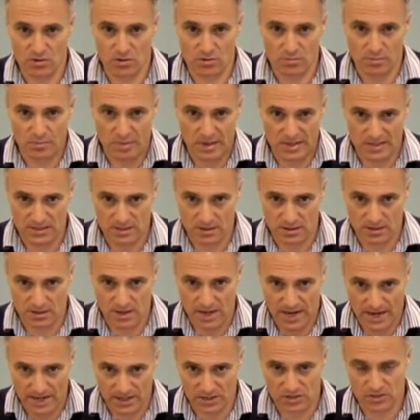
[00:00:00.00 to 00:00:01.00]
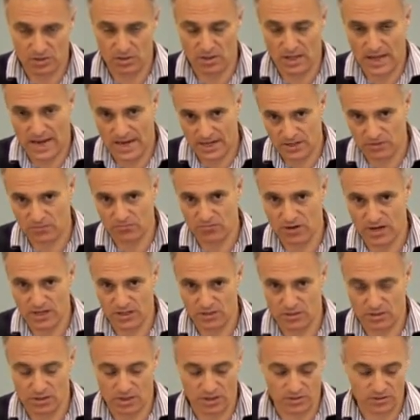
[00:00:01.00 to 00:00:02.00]
got better axial and
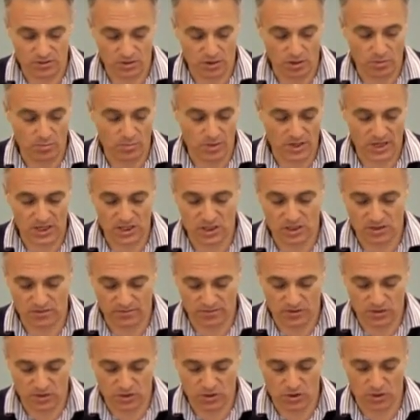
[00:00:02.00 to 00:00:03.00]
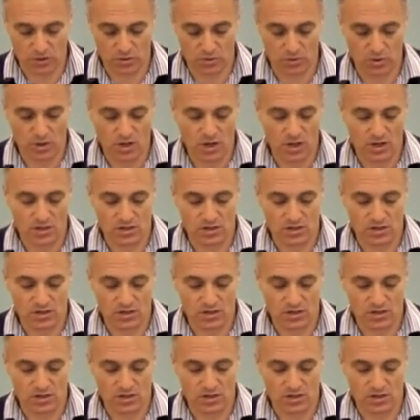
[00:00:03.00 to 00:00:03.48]
radial loads, a combination of the two.